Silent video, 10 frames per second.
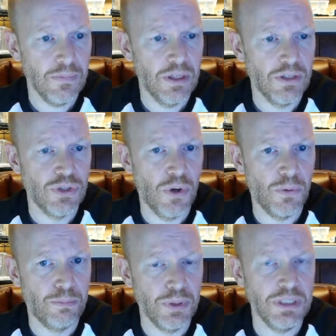So
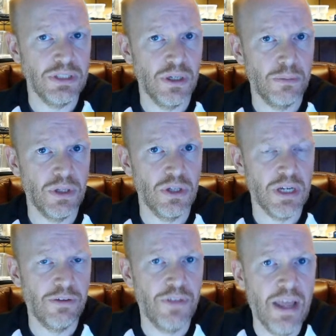please be on the
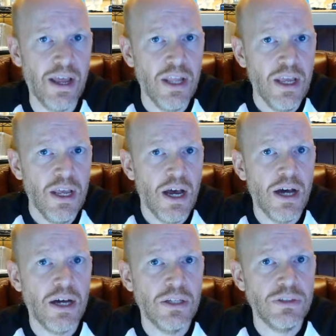lookout for that.
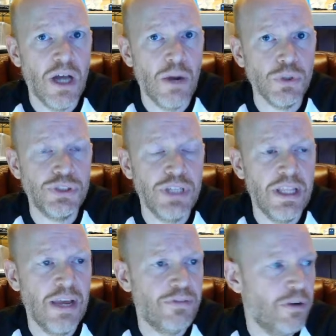I will say
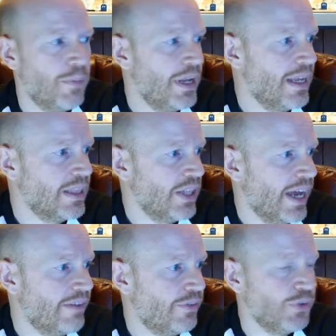that for everybody in the
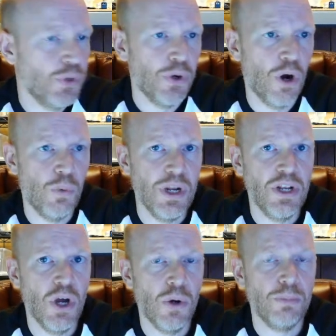live, if you don't already
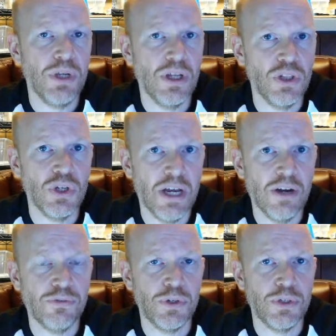know, be on the
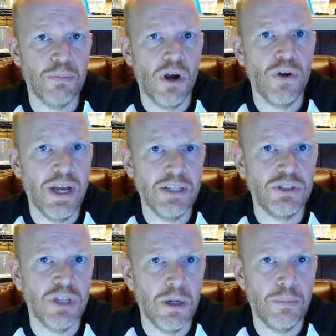lookout for tomorrow night's
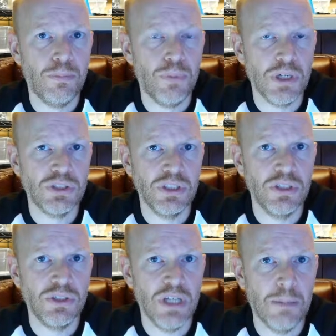Brick
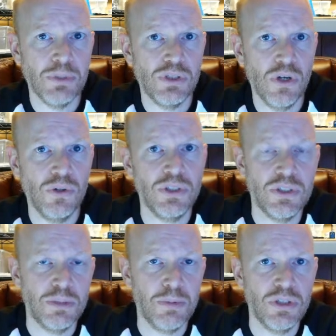Slingers episode. It's a
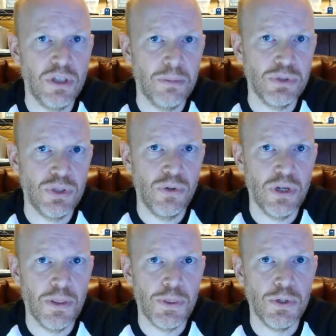special episode
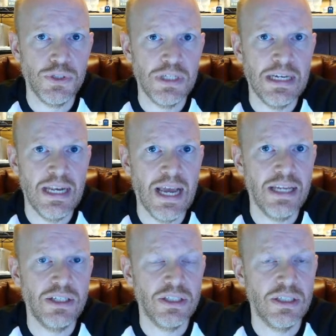on Thursday
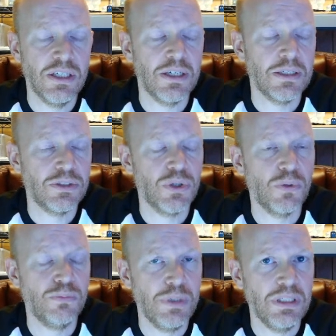night. So
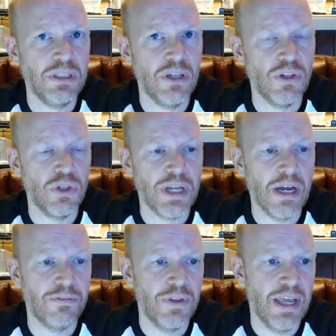be on the lookout
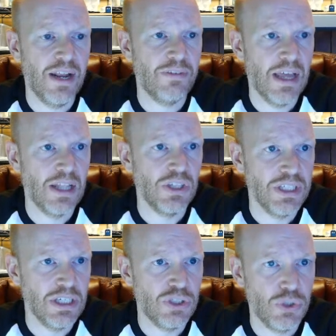for that. I've got a
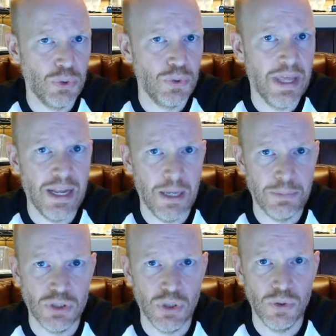link to that
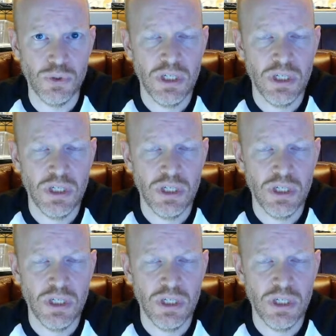episode